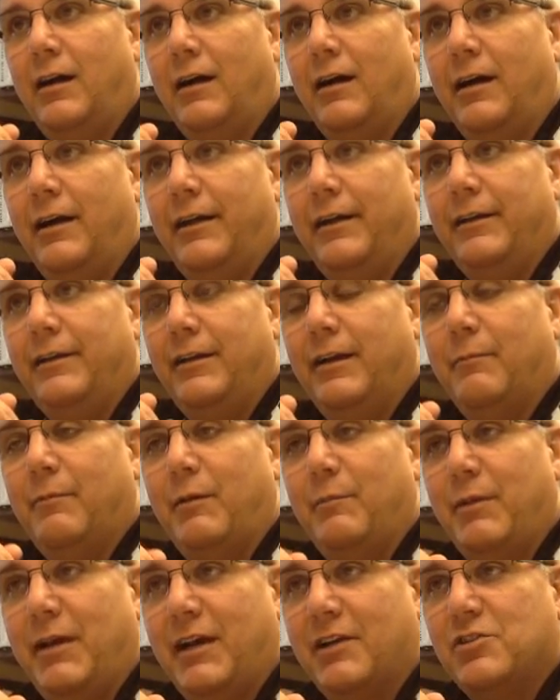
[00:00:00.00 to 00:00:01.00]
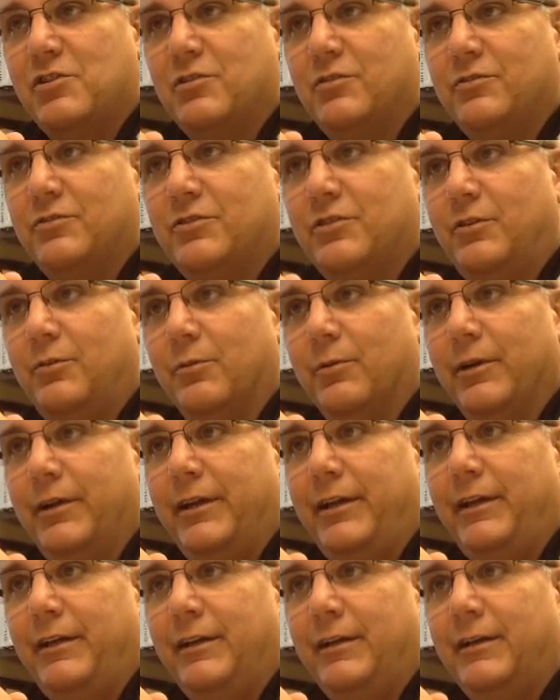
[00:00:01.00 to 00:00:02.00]
I got my bachelor's
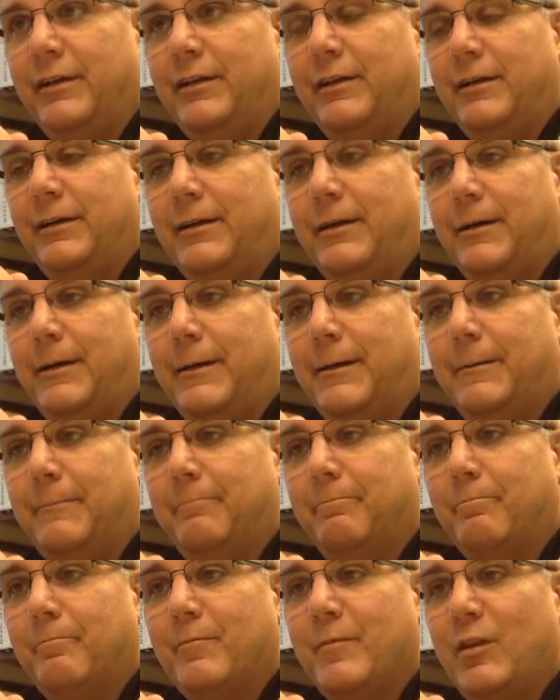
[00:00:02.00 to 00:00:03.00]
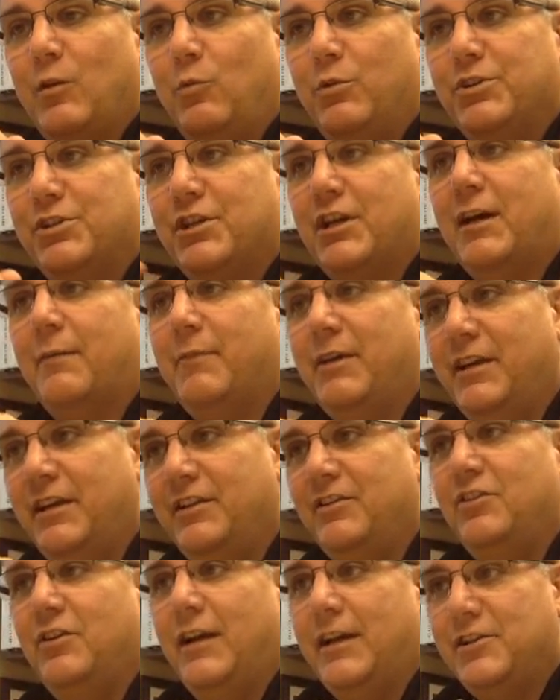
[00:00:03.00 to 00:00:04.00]
degree, um, which got me
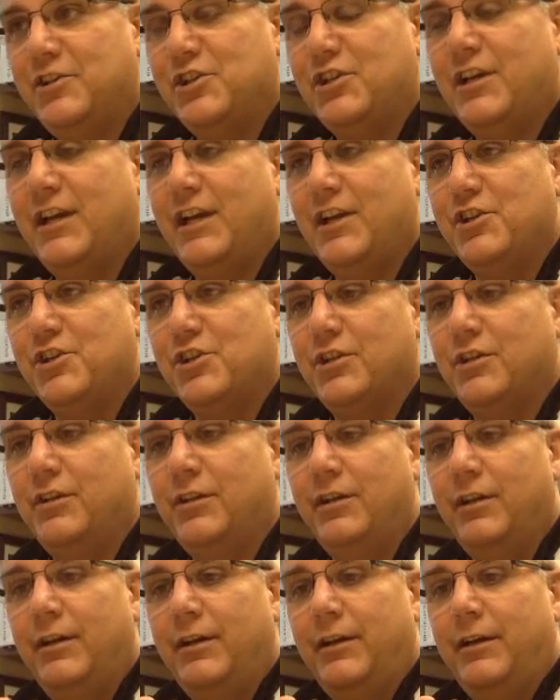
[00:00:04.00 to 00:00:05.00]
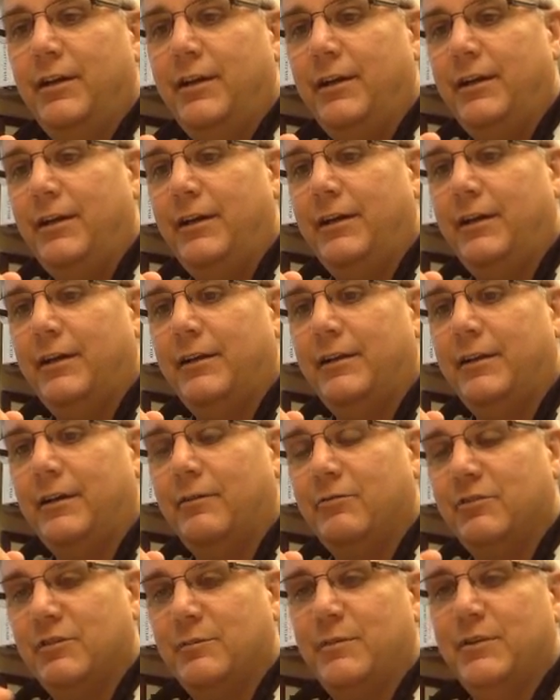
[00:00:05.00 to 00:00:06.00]
into education, and
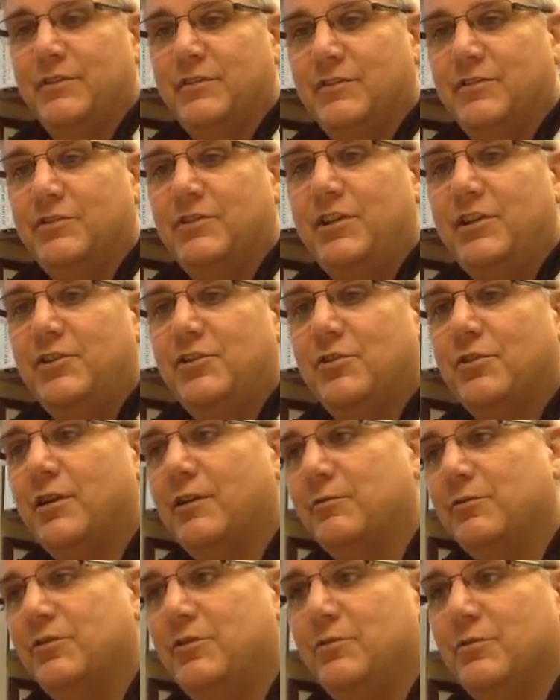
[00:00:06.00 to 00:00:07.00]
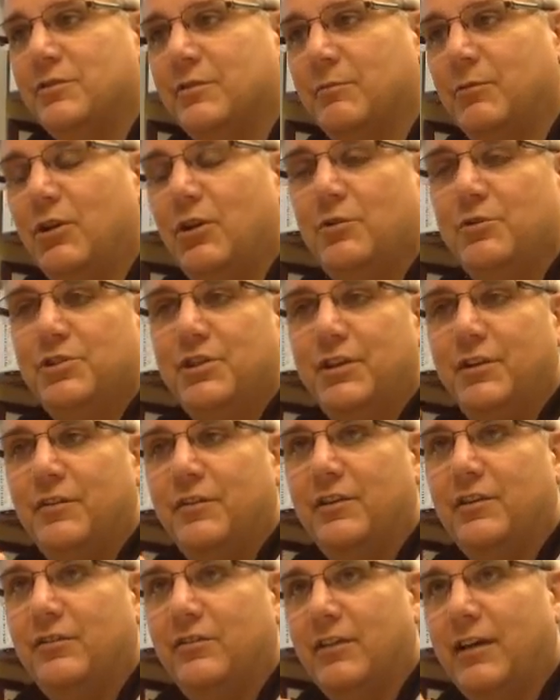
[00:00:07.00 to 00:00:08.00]
I was a business teacher. I was doing some coaching and
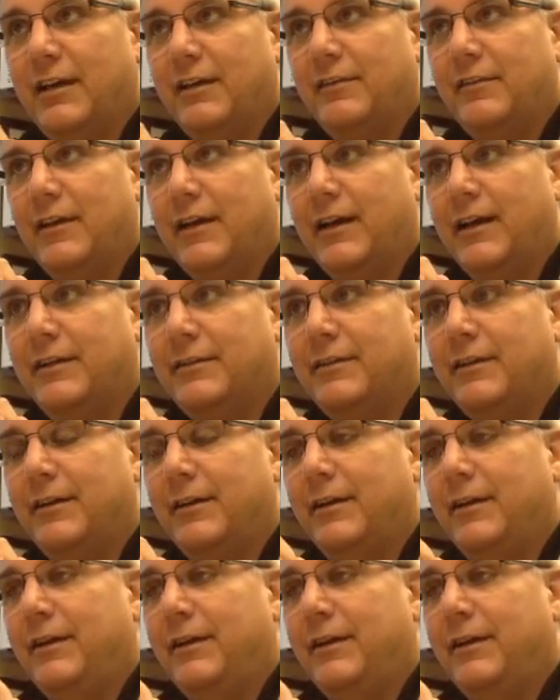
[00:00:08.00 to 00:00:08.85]
things like that.